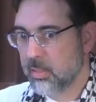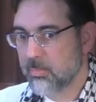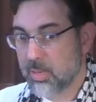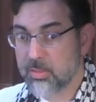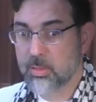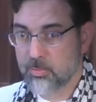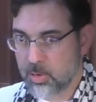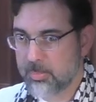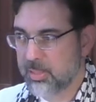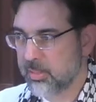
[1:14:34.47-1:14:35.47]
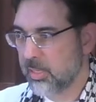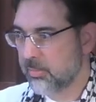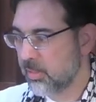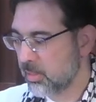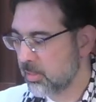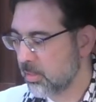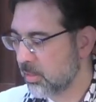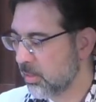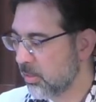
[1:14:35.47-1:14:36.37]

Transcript: month of Ramadan, this